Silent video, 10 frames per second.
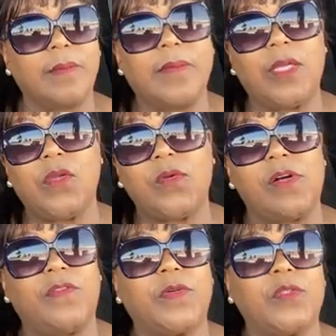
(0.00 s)
And thank
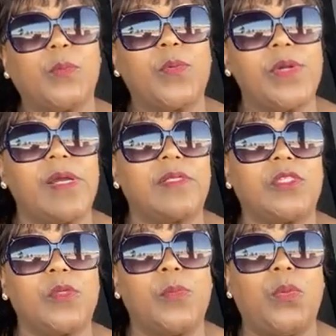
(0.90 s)
you all for those prayers
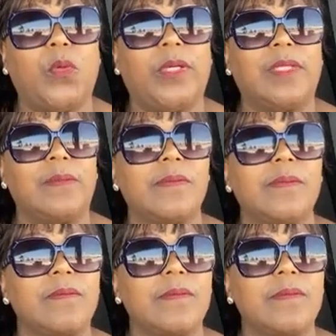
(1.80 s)
and support.